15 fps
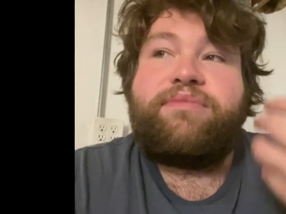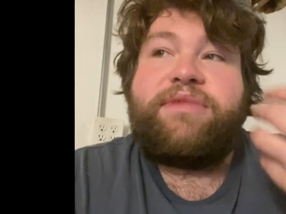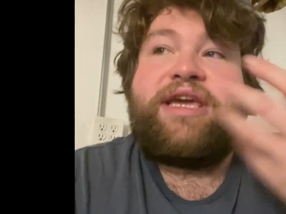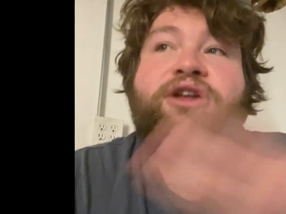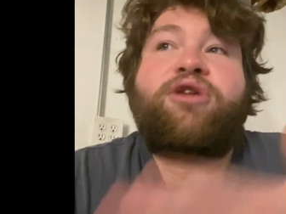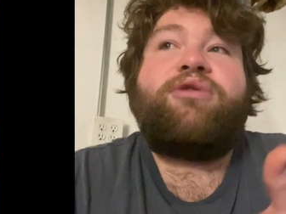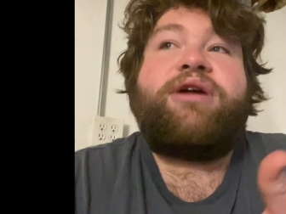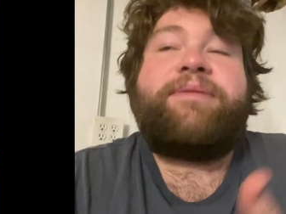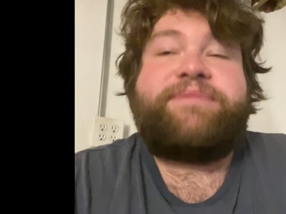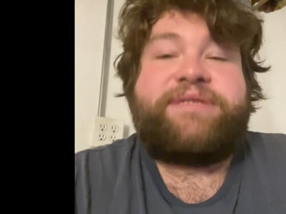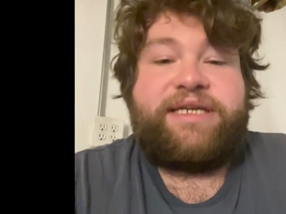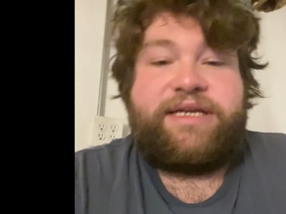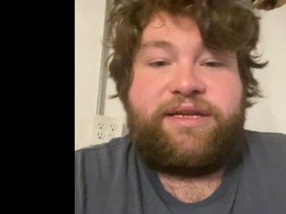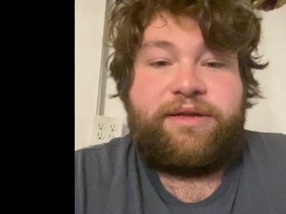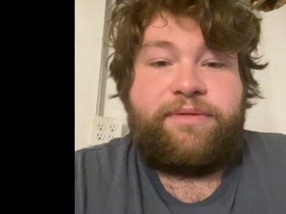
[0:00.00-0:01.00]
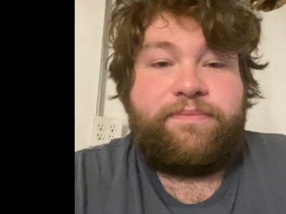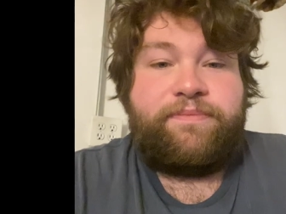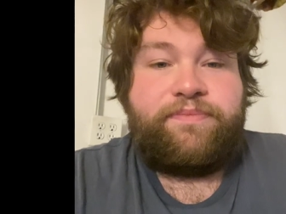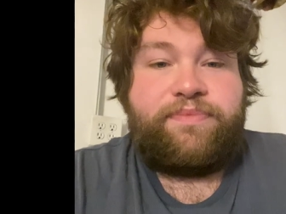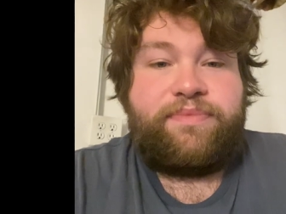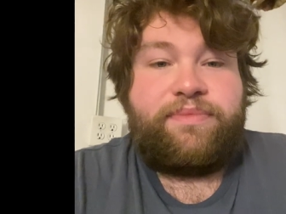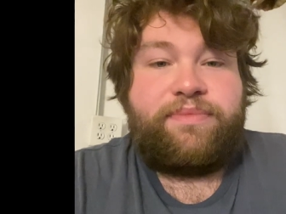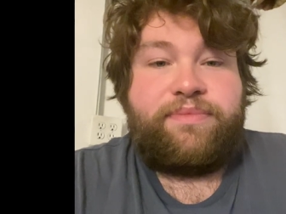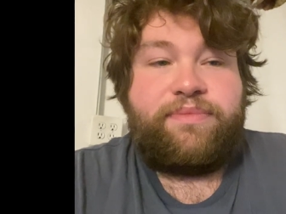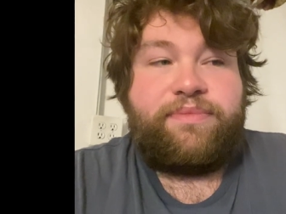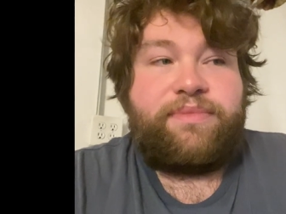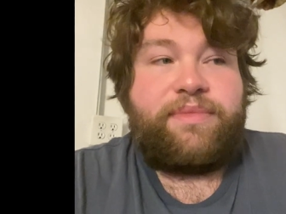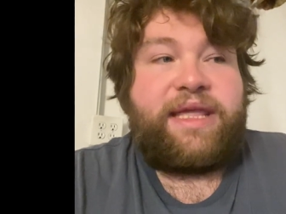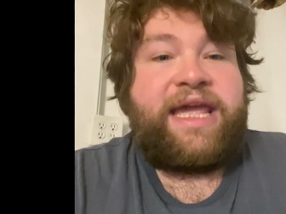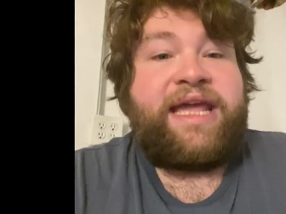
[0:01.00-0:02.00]
interrupted
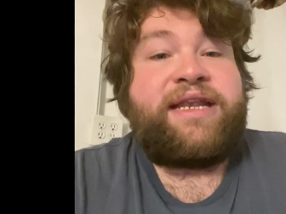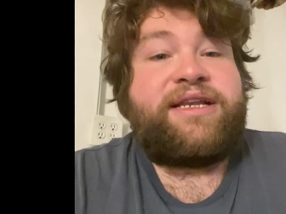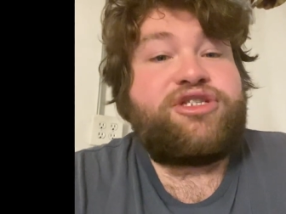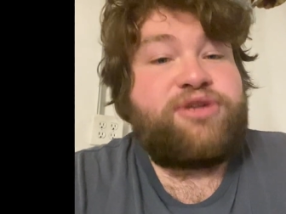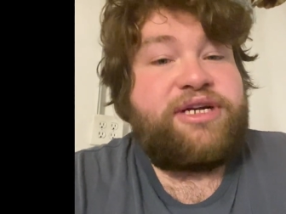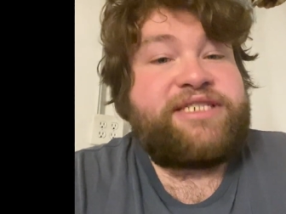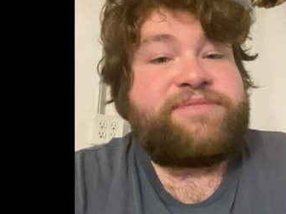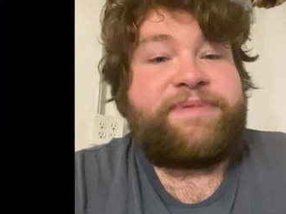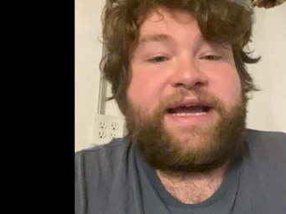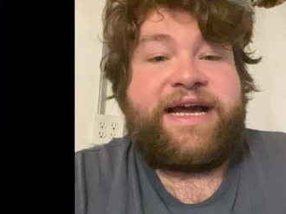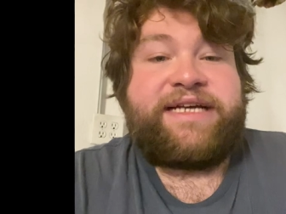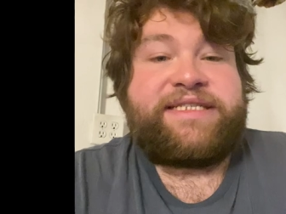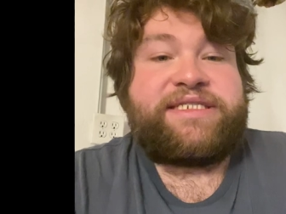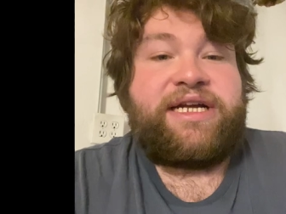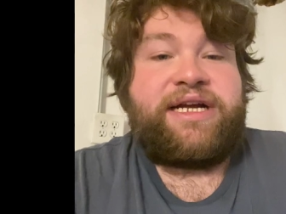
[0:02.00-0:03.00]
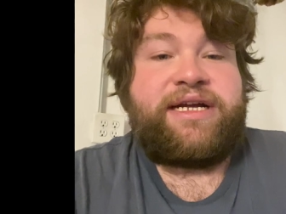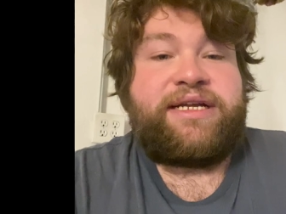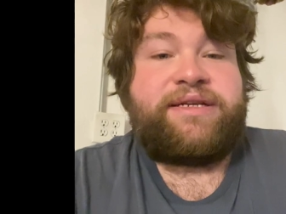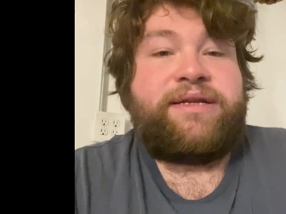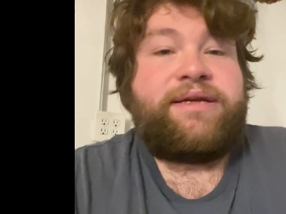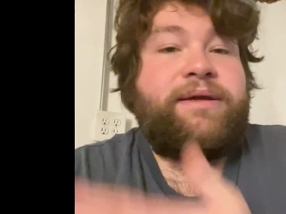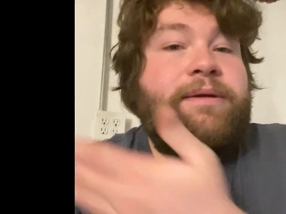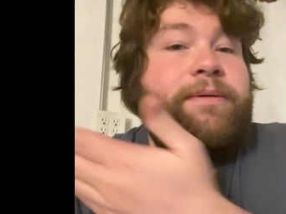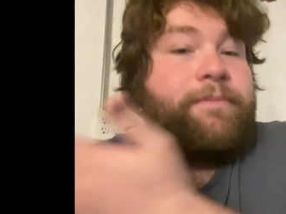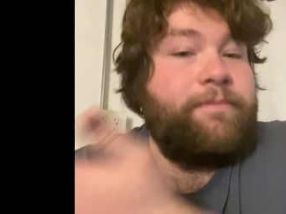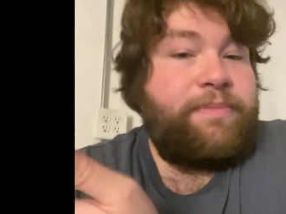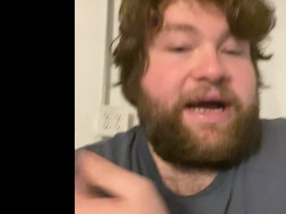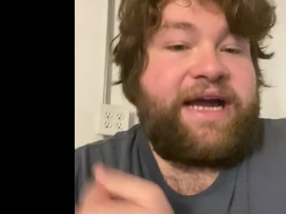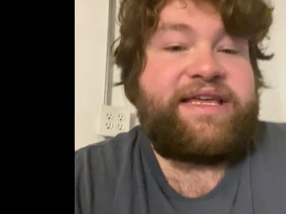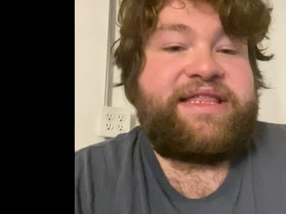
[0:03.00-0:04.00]
and trespassed on
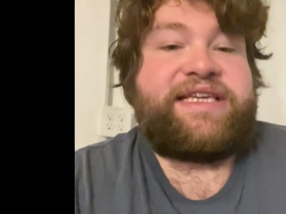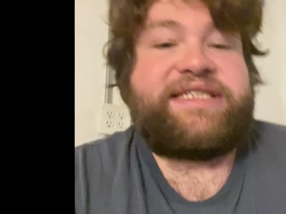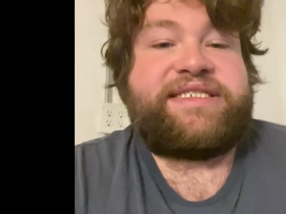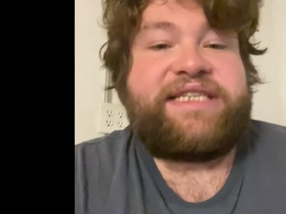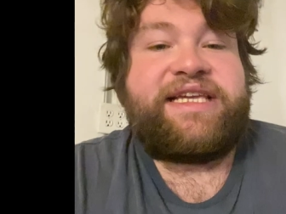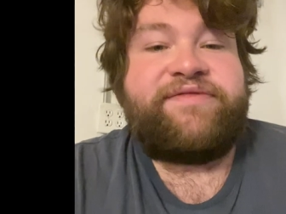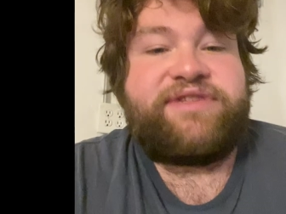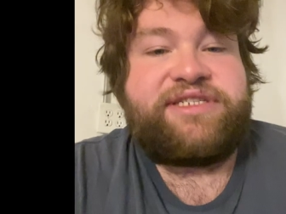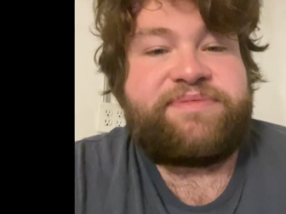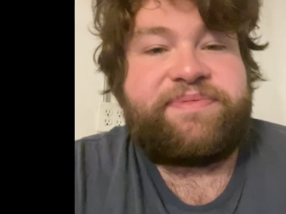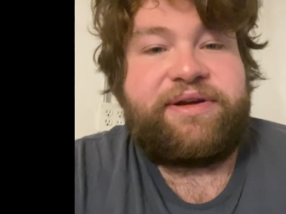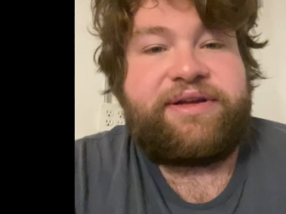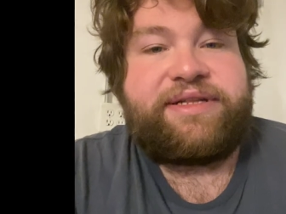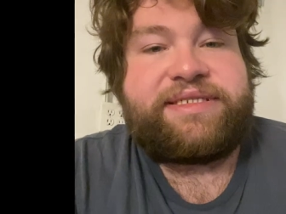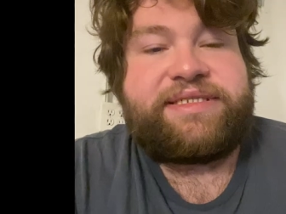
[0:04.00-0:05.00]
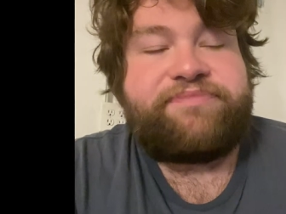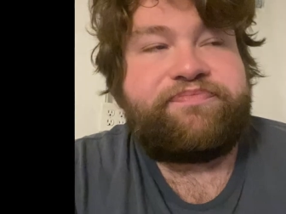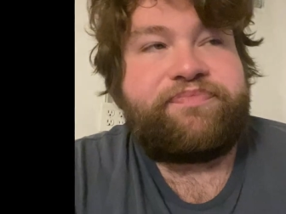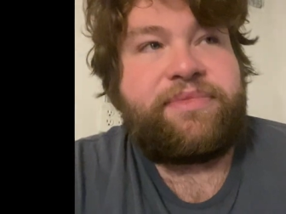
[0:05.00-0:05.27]
by these evil spirits.